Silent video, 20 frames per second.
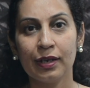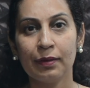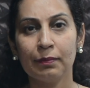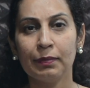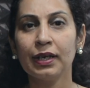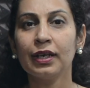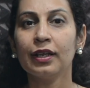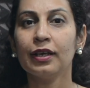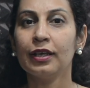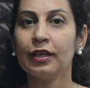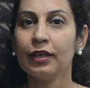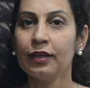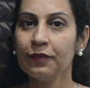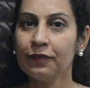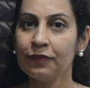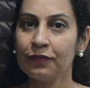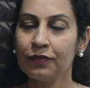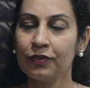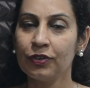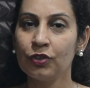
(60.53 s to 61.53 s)
but
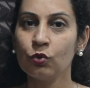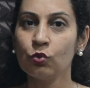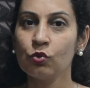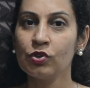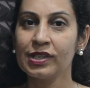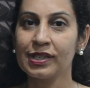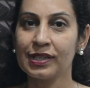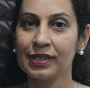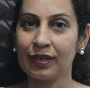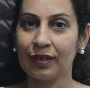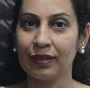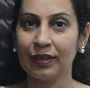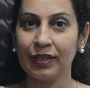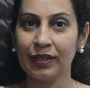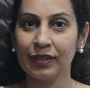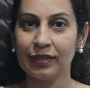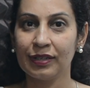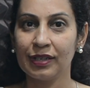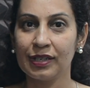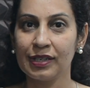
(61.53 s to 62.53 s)
if you
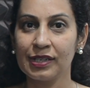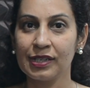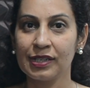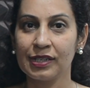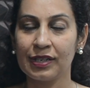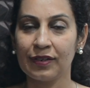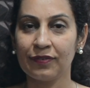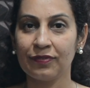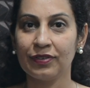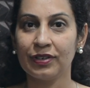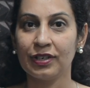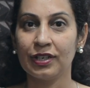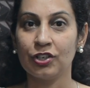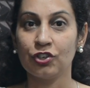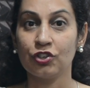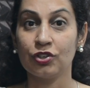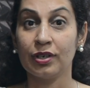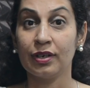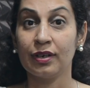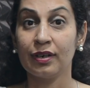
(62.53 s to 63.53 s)
study this
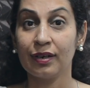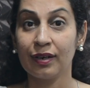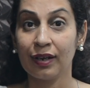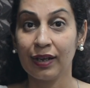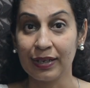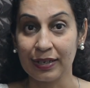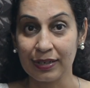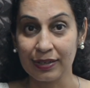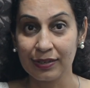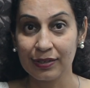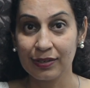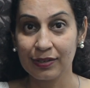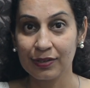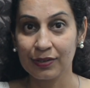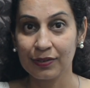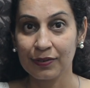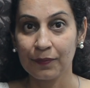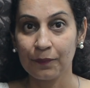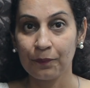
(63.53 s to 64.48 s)
definition right,